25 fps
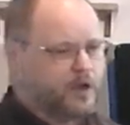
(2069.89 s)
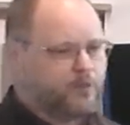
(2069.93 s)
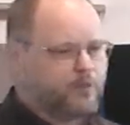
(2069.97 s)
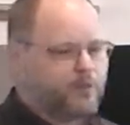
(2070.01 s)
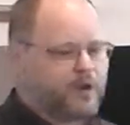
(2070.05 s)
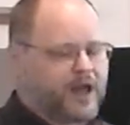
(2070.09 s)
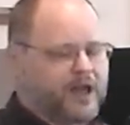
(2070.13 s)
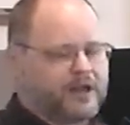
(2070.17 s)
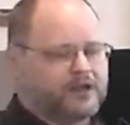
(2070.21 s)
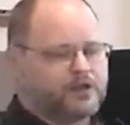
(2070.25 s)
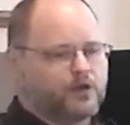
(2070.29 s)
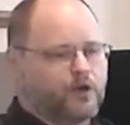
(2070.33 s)

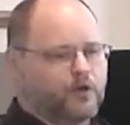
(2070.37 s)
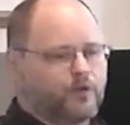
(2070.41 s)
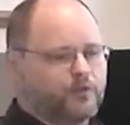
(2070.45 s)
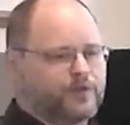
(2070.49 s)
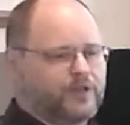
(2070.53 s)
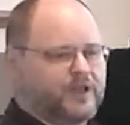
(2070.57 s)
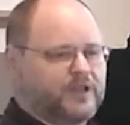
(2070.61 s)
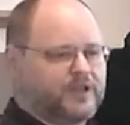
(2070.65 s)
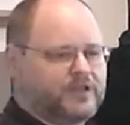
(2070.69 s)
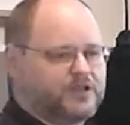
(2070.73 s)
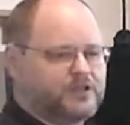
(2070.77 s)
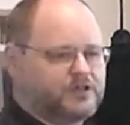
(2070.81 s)
But I don't
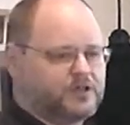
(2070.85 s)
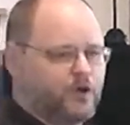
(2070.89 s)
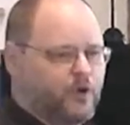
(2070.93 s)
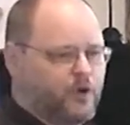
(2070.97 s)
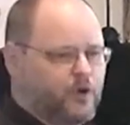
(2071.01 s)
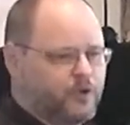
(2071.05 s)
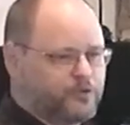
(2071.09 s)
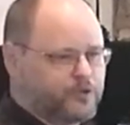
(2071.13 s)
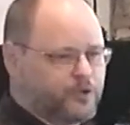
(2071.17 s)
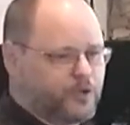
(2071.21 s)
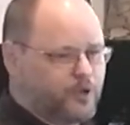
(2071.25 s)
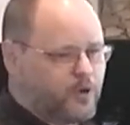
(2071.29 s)
think he's
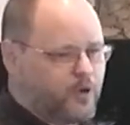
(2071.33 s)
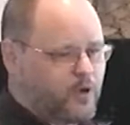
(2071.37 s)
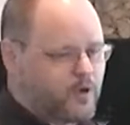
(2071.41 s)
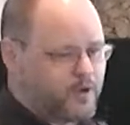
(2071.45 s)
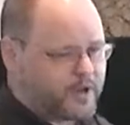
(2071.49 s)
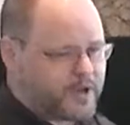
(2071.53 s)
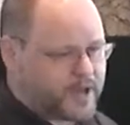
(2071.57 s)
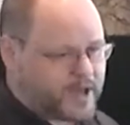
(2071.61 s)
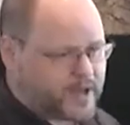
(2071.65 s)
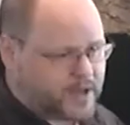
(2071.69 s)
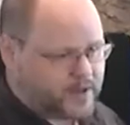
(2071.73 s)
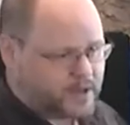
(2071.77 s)
going through,
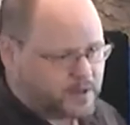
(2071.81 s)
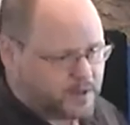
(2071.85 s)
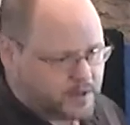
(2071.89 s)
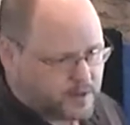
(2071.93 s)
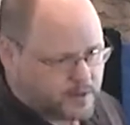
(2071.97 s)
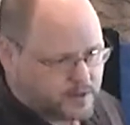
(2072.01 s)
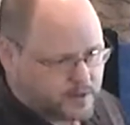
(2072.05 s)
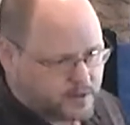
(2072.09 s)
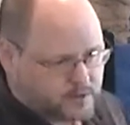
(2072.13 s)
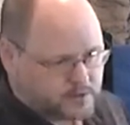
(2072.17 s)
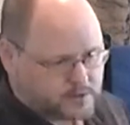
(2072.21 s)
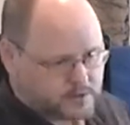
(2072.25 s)
okay,
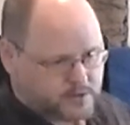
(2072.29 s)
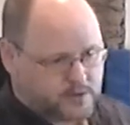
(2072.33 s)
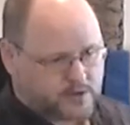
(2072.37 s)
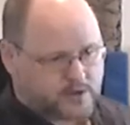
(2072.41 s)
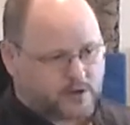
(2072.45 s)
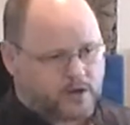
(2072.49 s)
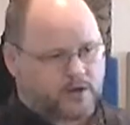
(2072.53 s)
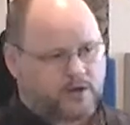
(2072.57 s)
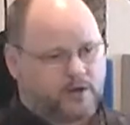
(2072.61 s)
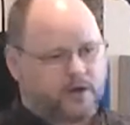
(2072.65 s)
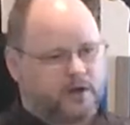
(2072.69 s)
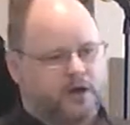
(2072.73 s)
you
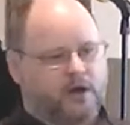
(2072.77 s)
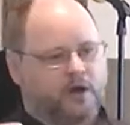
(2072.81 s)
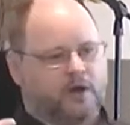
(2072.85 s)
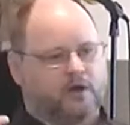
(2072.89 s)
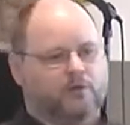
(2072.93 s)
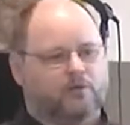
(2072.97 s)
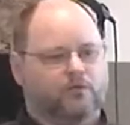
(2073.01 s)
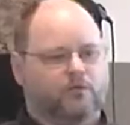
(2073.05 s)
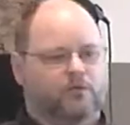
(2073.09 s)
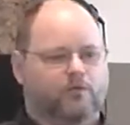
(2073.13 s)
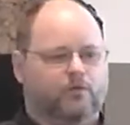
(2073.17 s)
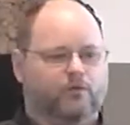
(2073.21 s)
know,
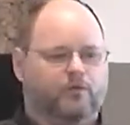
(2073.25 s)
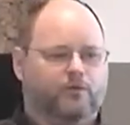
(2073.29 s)
uh,